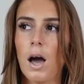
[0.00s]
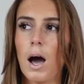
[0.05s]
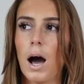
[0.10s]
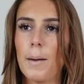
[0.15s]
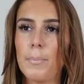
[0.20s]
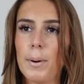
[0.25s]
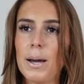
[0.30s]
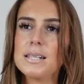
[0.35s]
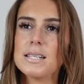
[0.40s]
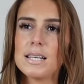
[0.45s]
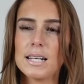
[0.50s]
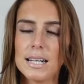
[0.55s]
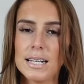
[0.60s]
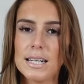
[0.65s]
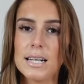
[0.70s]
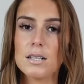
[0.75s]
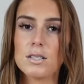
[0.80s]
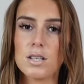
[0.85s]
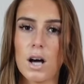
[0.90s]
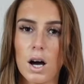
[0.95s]
I basically
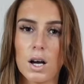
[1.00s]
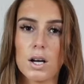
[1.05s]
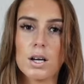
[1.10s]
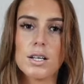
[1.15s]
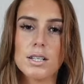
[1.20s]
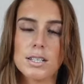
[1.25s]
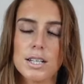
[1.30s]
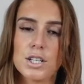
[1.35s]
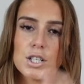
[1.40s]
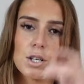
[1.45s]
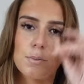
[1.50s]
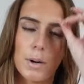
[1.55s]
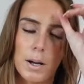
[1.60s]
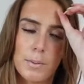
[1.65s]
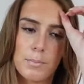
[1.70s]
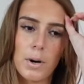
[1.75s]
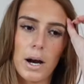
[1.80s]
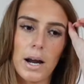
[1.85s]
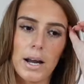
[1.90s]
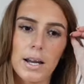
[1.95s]
need to uncondition my
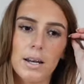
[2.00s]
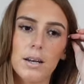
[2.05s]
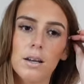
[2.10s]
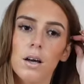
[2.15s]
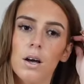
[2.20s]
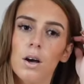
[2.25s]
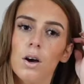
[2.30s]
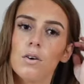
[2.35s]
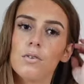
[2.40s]
brain